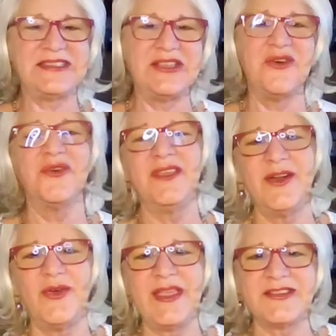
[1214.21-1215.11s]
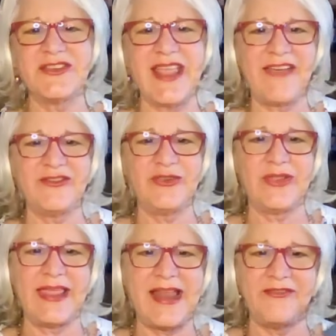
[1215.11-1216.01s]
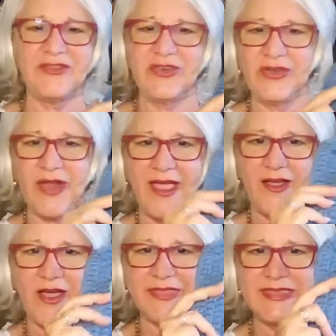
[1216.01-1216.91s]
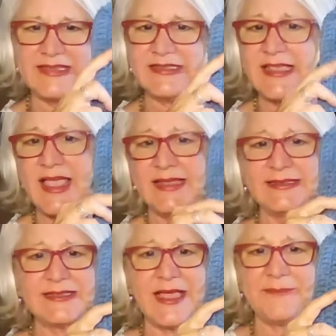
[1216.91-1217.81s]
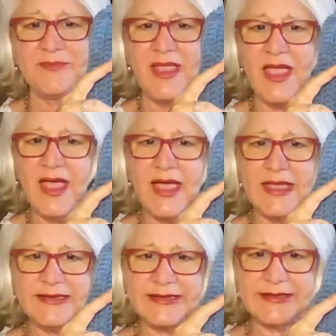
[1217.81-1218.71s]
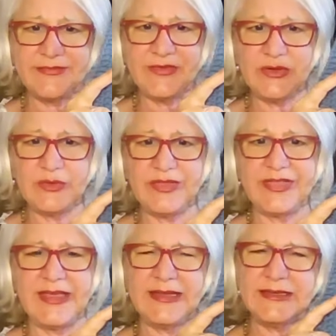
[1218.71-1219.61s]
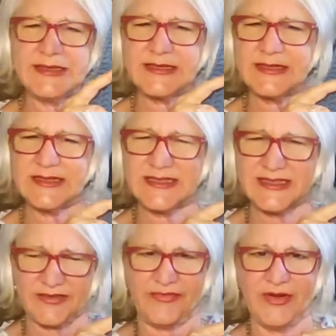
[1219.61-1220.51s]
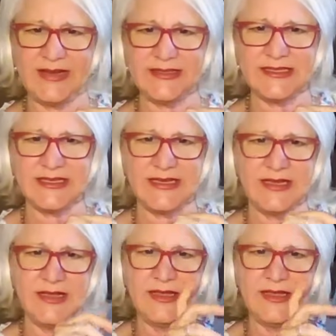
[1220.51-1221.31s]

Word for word: So, you know, yesterday afternoon, late afternoon, I got this, and um, I did a few things different.